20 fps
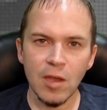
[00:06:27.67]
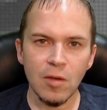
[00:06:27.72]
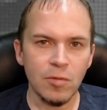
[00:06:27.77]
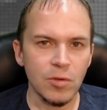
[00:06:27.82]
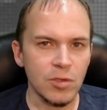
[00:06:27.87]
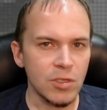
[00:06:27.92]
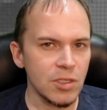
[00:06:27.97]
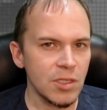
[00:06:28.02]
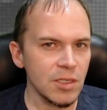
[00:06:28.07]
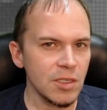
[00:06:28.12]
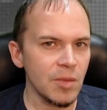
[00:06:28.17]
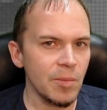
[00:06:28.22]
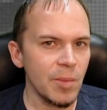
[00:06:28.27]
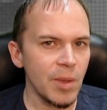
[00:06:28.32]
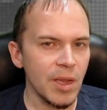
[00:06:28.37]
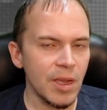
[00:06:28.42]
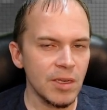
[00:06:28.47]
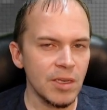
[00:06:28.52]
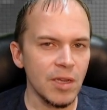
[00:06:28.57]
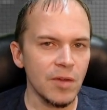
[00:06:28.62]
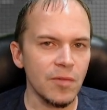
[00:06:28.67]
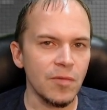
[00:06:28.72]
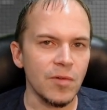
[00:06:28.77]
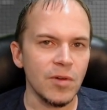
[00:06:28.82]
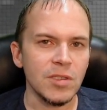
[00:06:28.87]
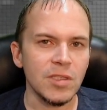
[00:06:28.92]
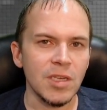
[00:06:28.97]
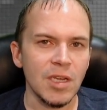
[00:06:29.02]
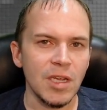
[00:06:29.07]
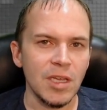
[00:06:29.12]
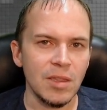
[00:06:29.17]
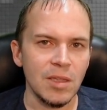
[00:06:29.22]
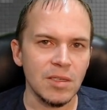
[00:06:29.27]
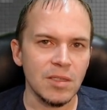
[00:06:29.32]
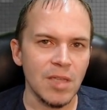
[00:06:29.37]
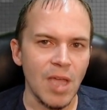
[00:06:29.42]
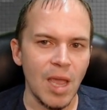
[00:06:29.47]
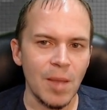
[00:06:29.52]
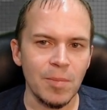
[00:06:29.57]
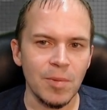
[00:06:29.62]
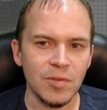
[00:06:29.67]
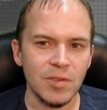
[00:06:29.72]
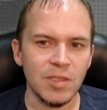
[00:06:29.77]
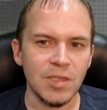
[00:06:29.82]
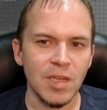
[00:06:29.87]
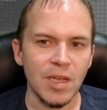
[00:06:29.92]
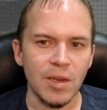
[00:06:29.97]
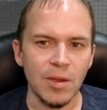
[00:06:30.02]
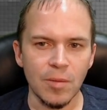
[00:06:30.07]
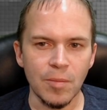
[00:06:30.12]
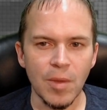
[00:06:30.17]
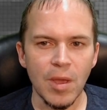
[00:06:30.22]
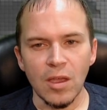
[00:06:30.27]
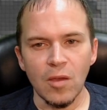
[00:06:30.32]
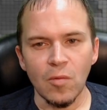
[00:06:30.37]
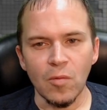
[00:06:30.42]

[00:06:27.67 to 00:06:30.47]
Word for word: which doesn't make a difference in this type of setup.